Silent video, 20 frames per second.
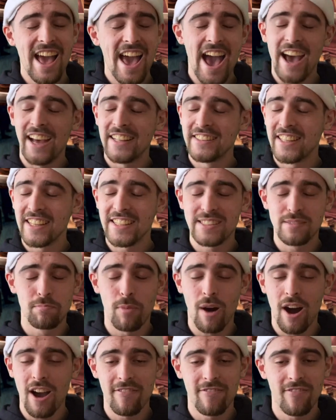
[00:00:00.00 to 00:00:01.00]
and this
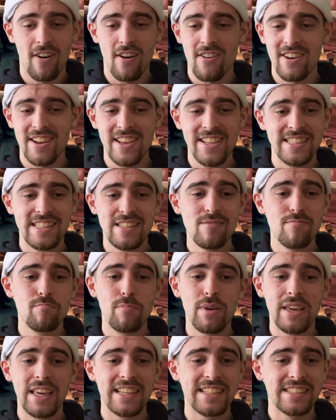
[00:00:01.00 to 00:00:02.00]
by far is the
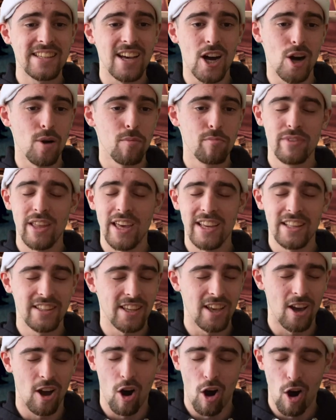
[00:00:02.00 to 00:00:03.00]
biggest
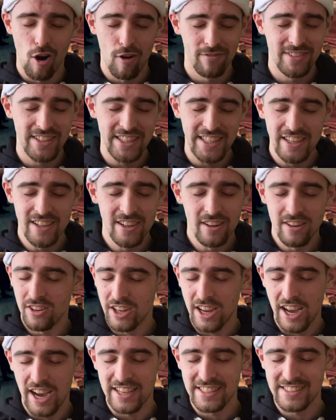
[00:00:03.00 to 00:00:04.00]
update of the year,
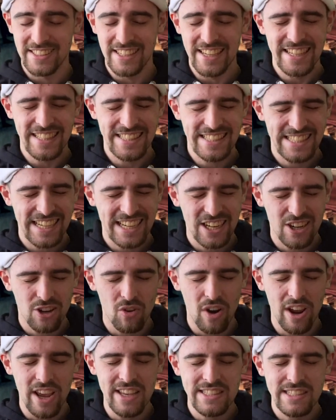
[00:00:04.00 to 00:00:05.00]
you guys. It's a
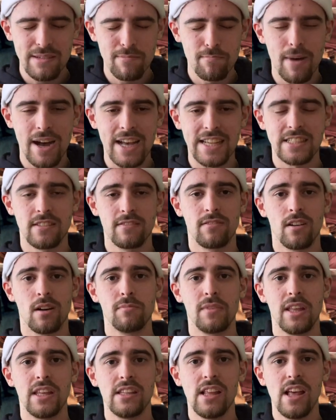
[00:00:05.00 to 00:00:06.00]
crazy massive
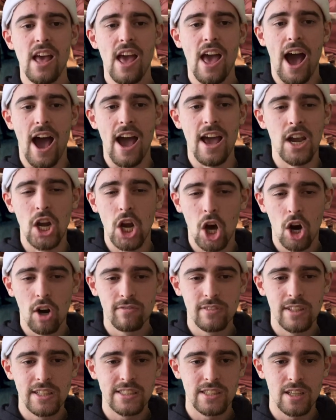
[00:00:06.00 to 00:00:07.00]
update. I
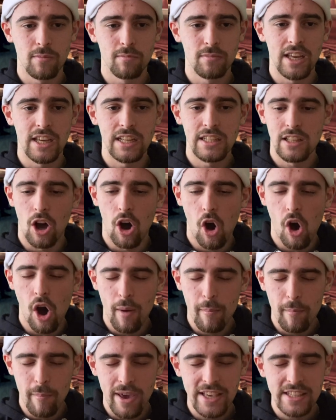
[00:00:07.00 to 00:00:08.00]
love this update.
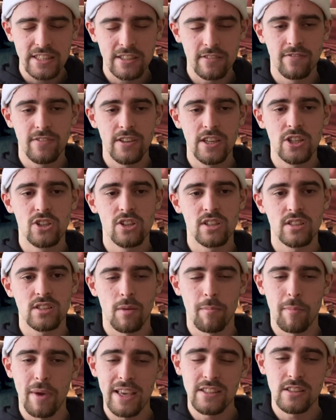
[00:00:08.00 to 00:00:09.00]
Amazing features,
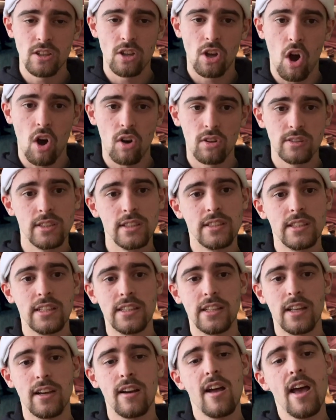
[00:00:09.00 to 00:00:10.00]
amazing content
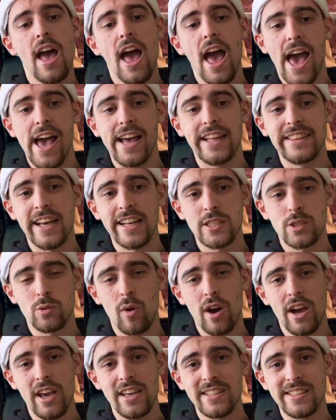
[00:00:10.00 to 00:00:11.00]
in there, and that's
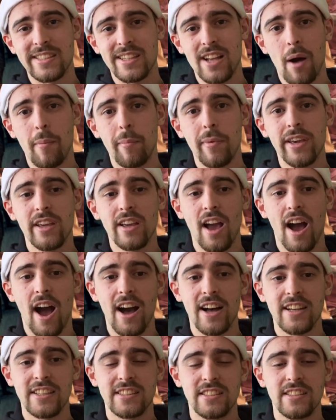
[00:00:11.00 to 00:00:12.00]
why it's coming
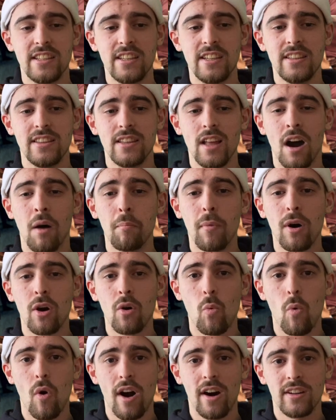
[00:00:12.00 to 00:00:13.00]
as the number
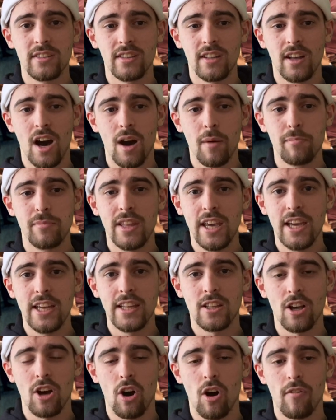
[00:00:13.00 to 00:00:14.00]
1
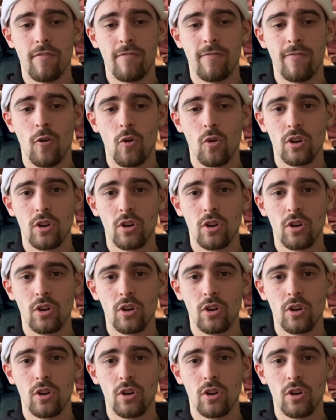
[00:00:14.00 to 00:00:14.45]
update for